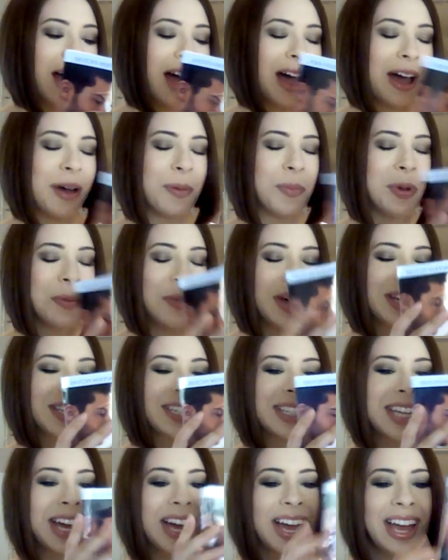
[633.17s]
Um, but my
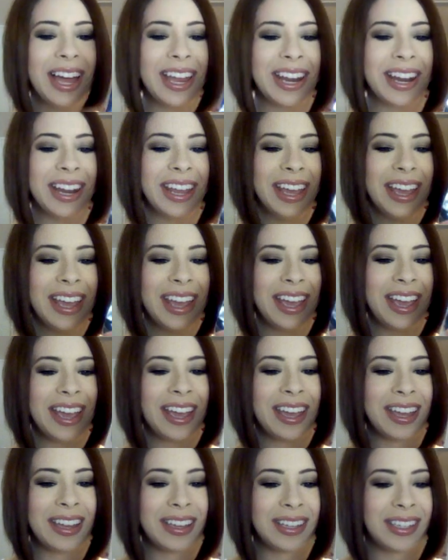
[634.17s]
son
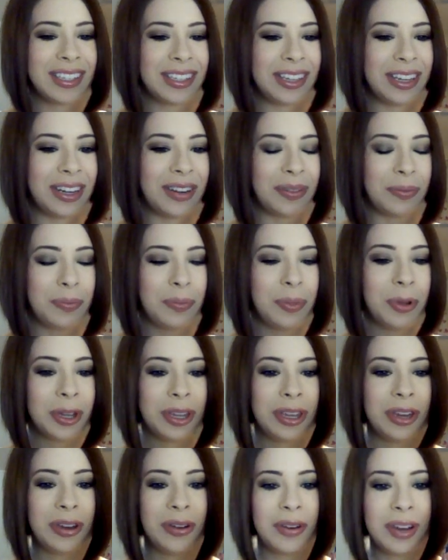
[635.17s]
is, you know,
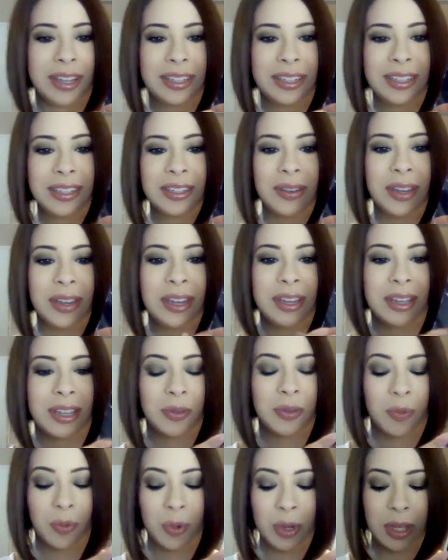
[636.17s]
book curious, so he
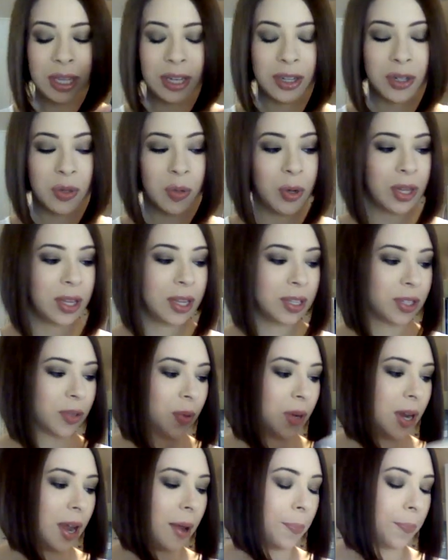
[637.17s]
has really torn this
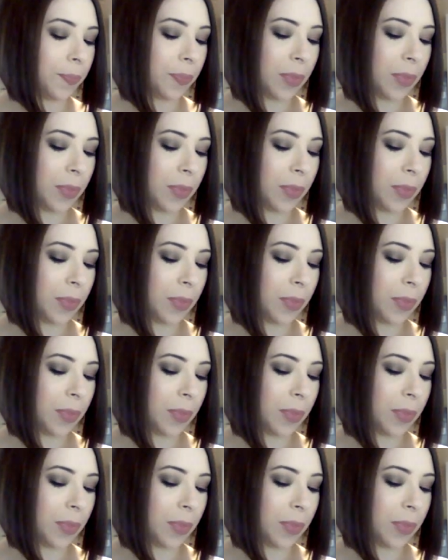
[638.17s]
one up.